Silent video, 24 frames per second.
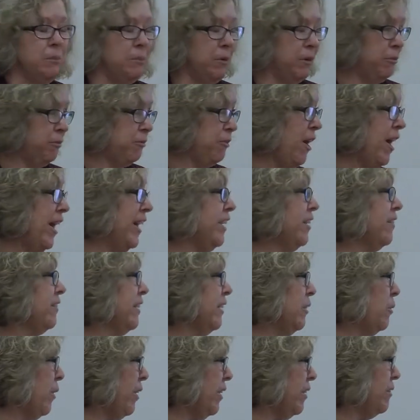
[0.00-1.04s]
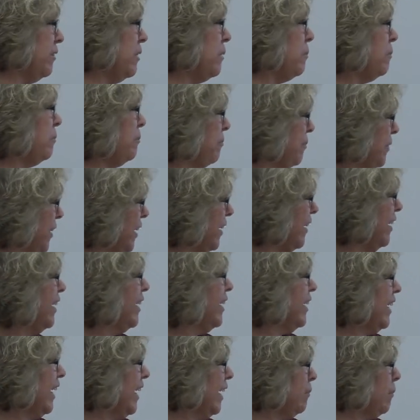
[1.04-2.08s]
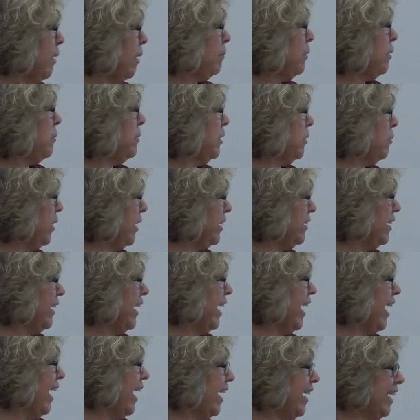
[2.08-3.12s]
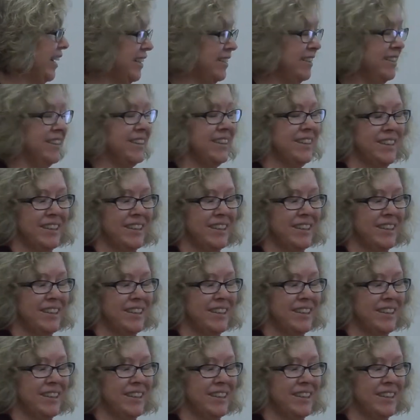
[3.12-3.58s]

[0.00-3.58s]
But finally, one of them came up to me one day and